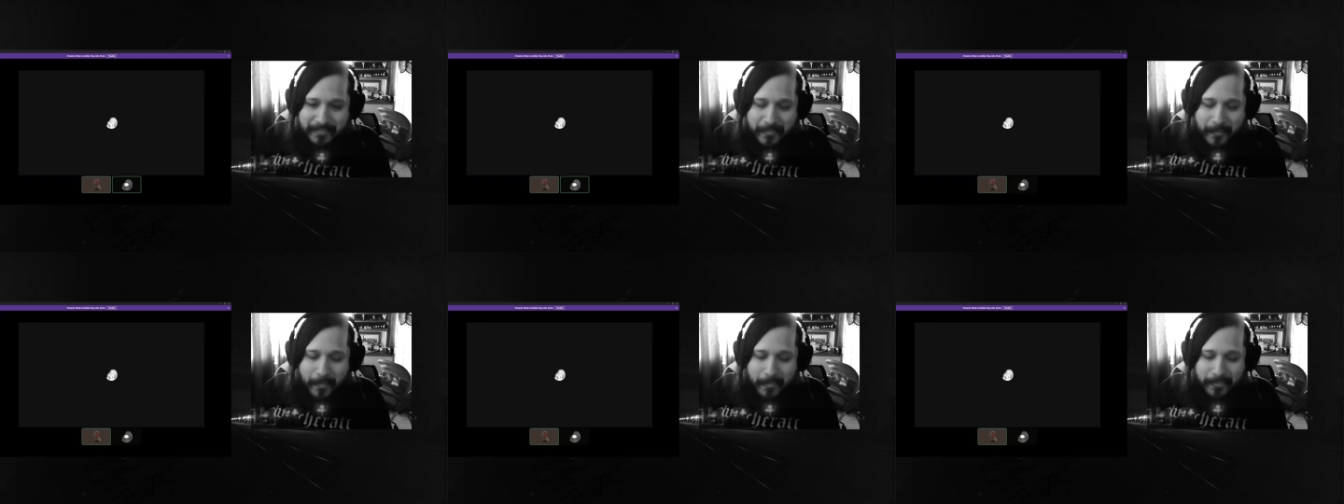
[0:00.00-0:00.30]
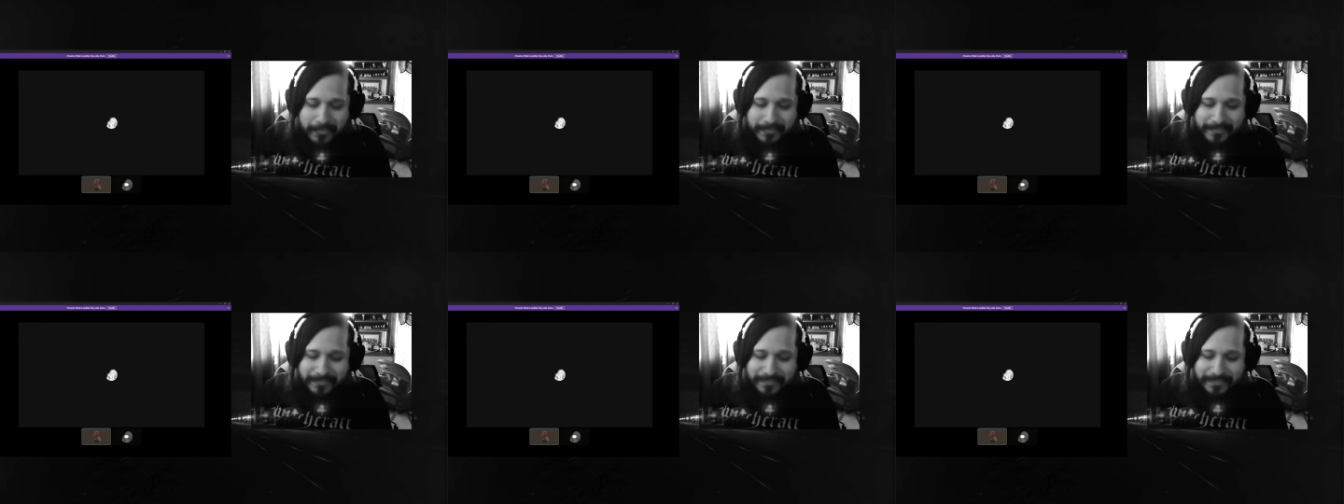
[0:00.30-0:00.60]

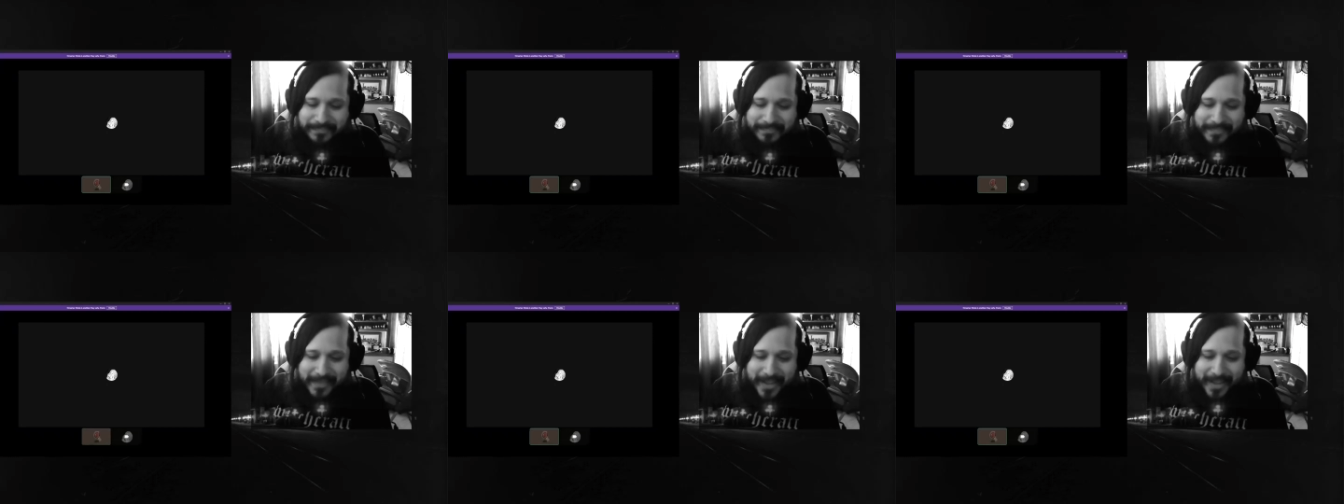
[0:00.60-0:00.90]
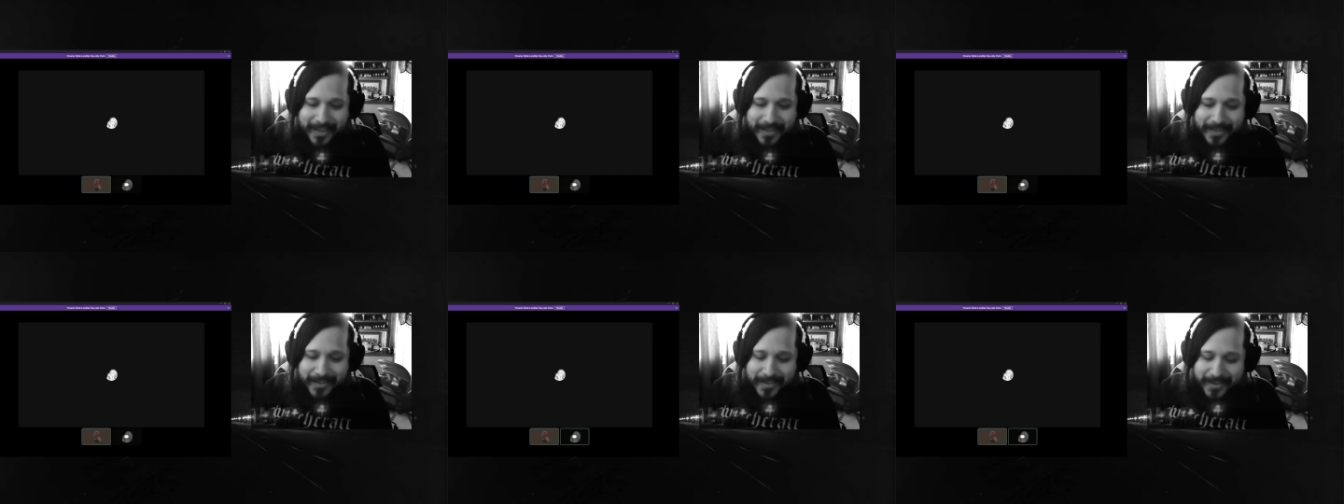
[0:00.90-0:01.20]
Mm,
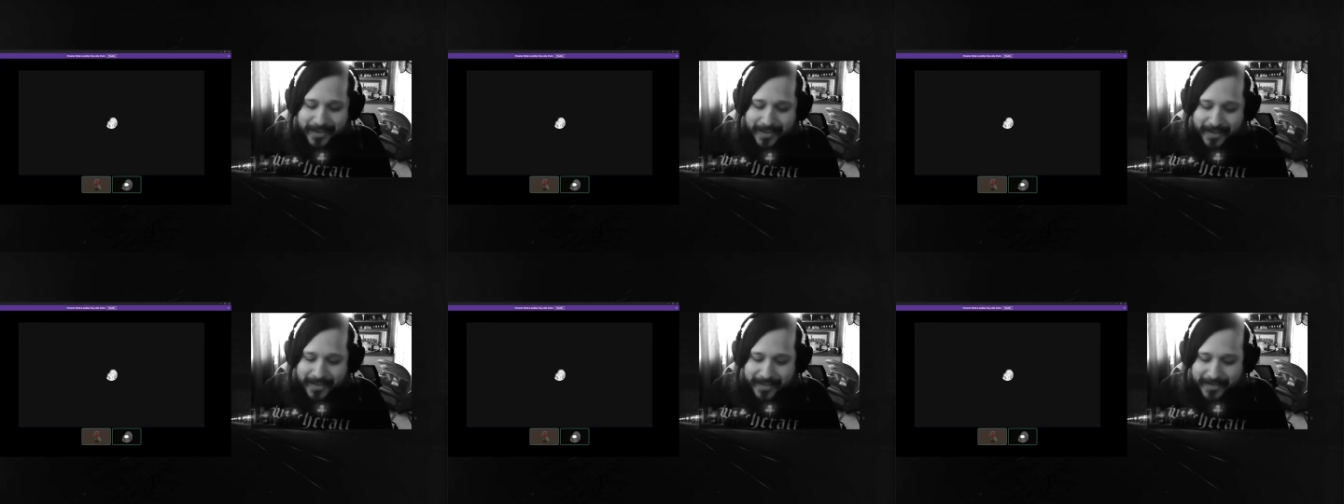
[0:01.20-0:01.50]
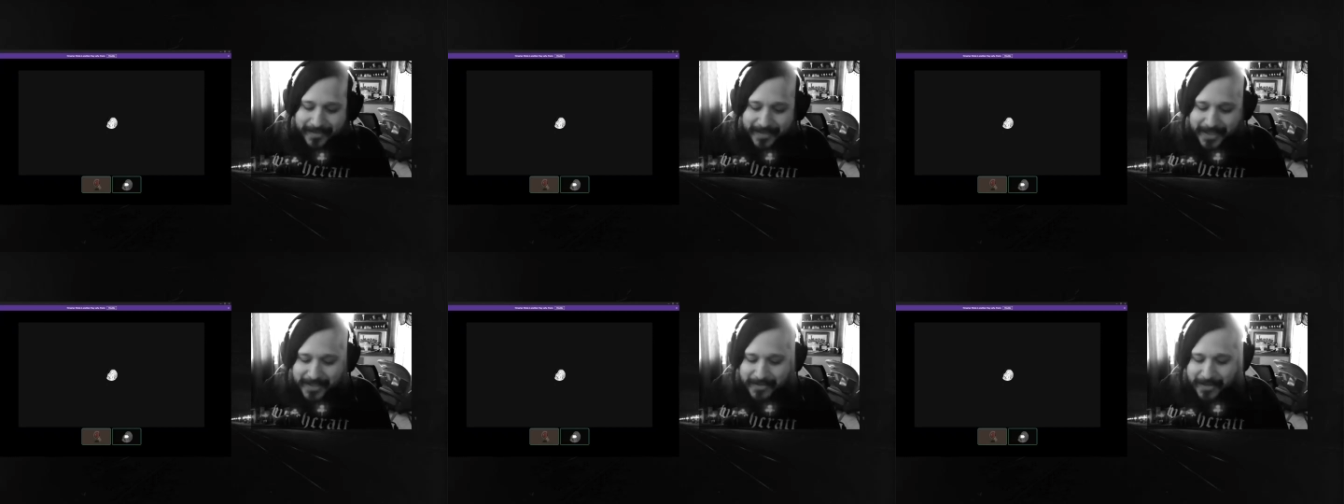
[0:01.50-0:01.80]
hell unique.
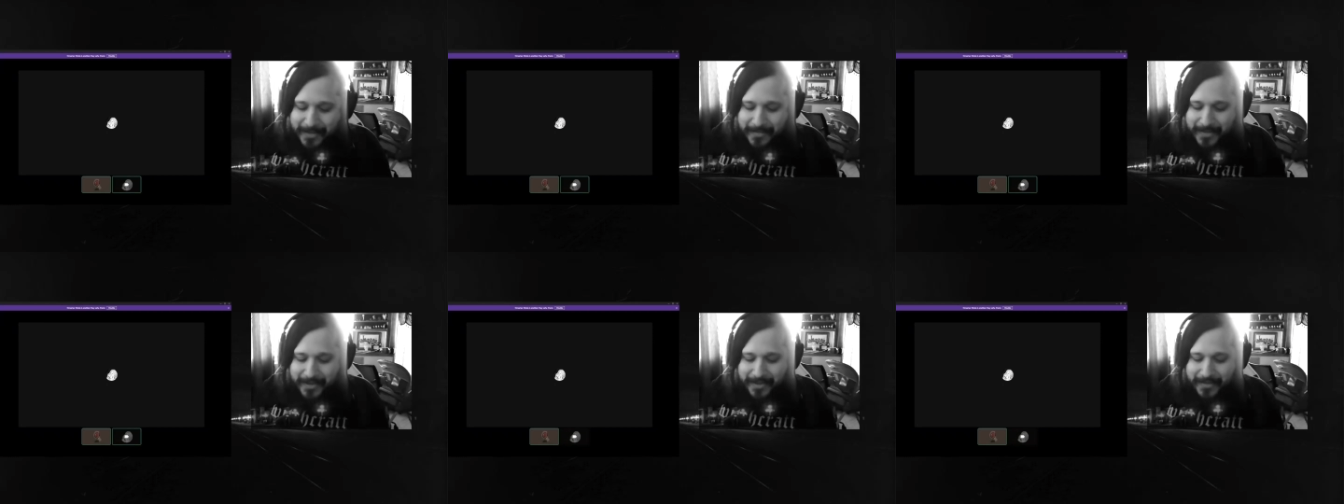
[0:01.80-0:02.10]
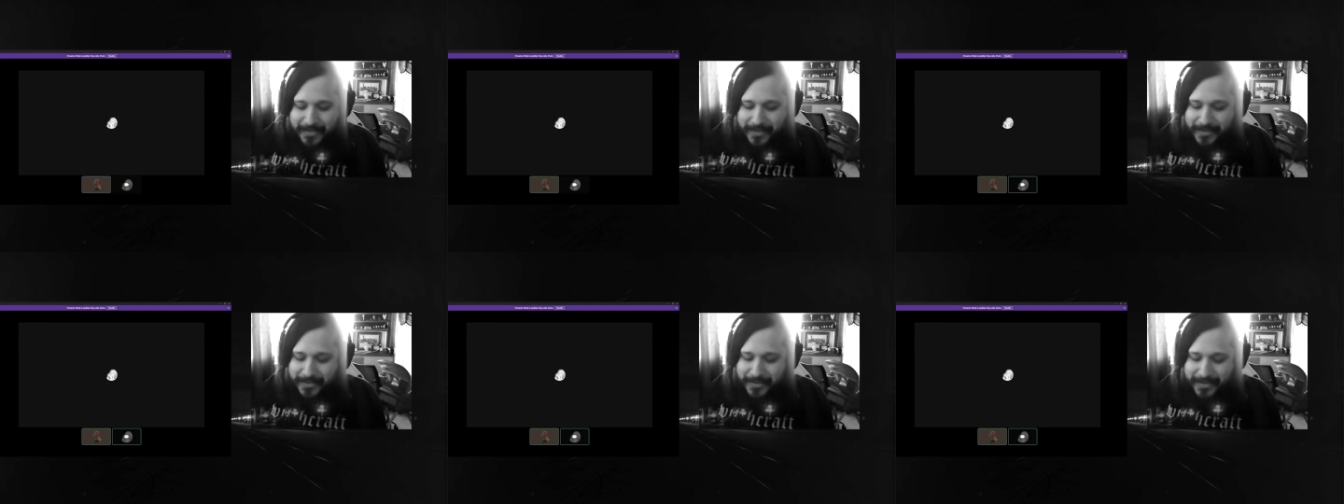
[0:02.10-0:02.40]
Mm-hmm. That's why I'm
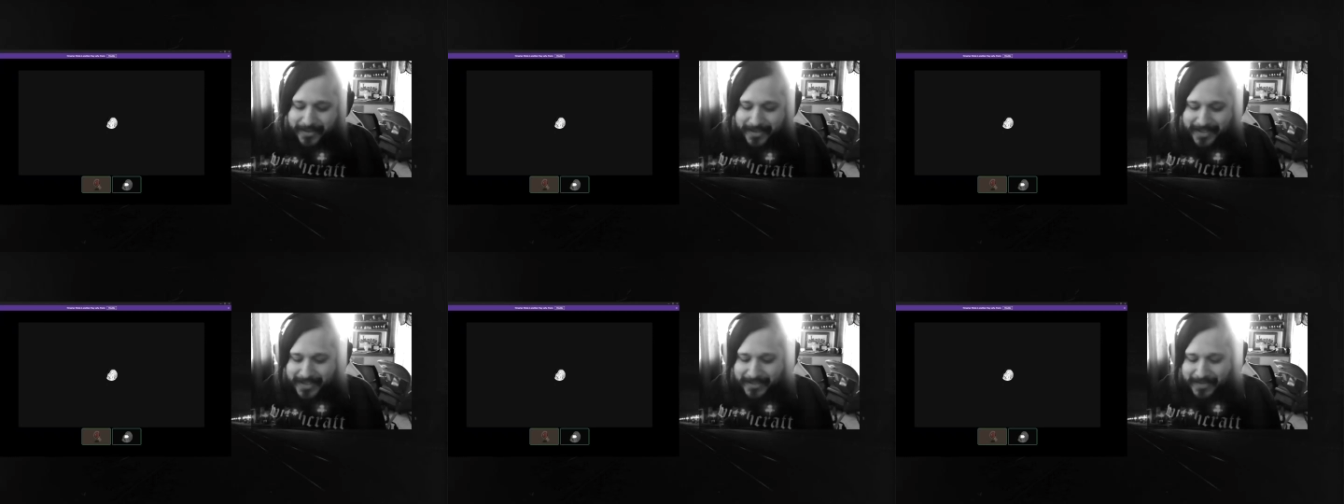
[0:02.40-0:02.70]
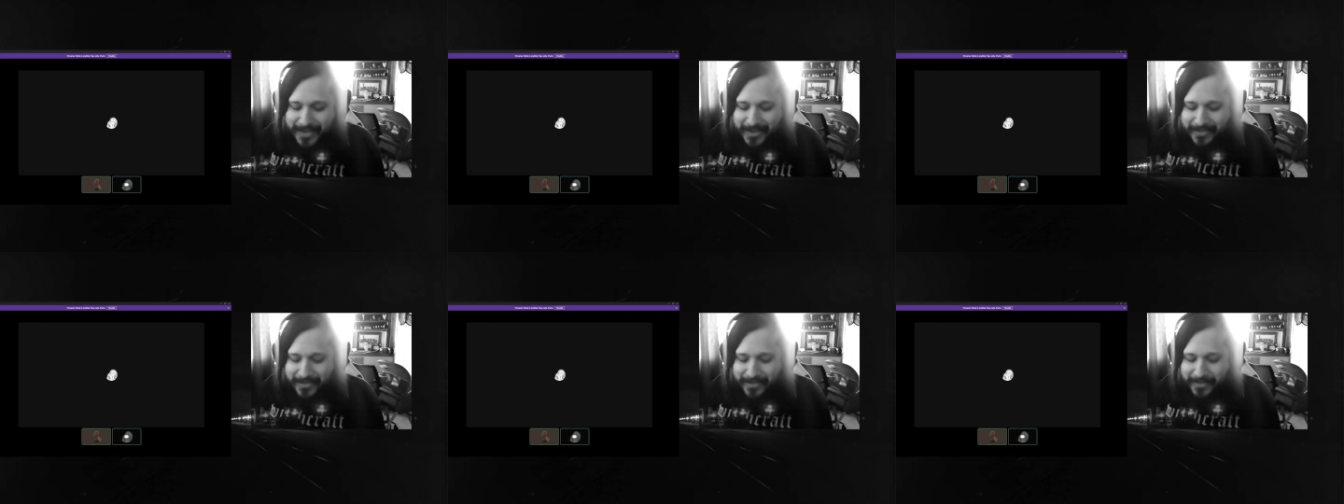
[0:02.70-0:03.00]
interviewing you
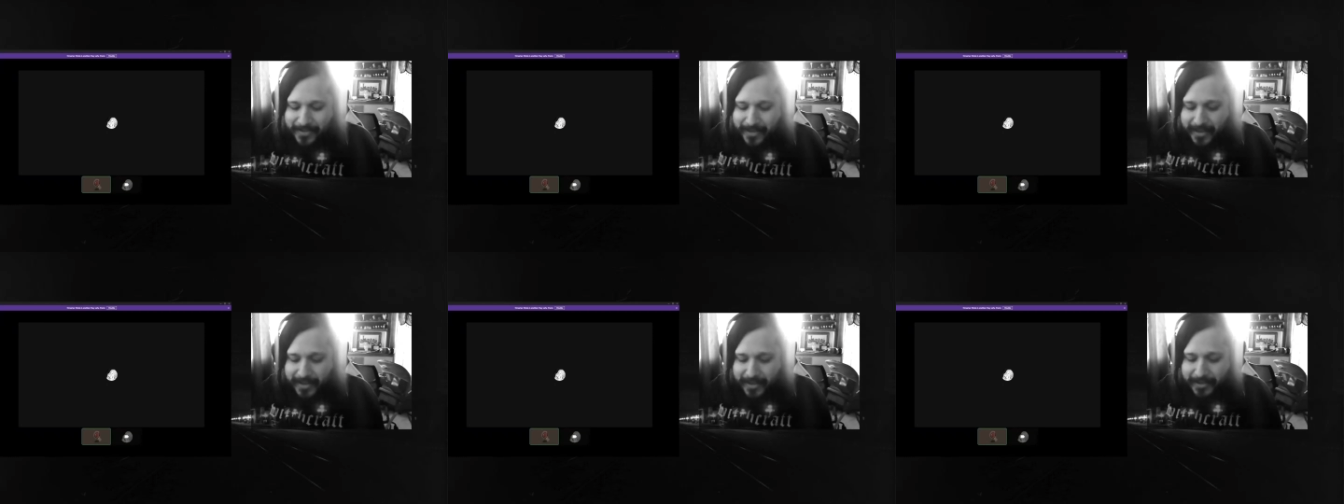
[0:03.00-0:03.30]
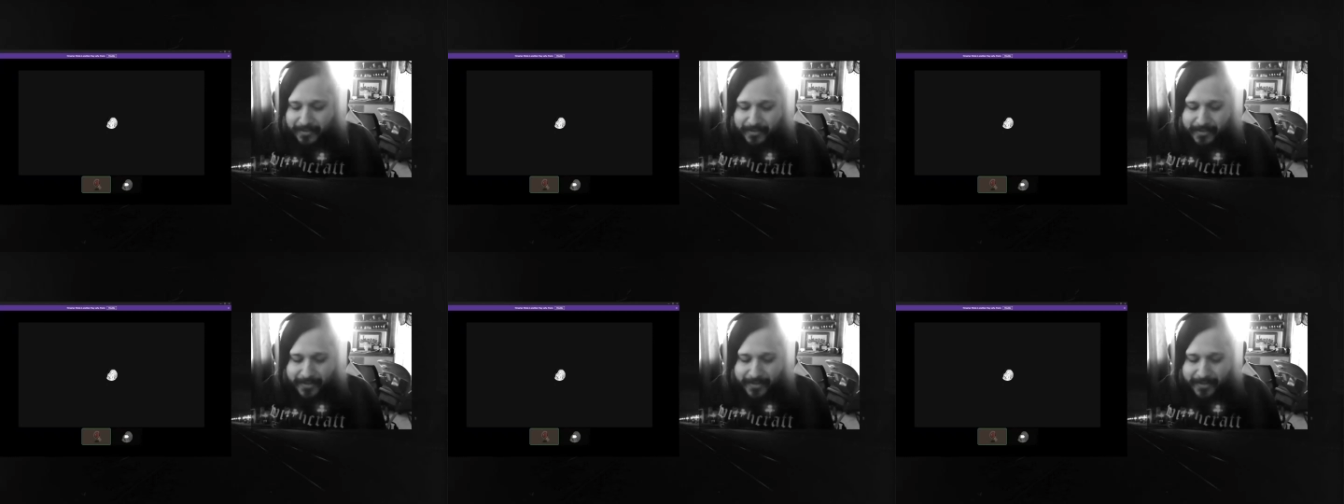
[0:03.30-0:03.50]
because of how unique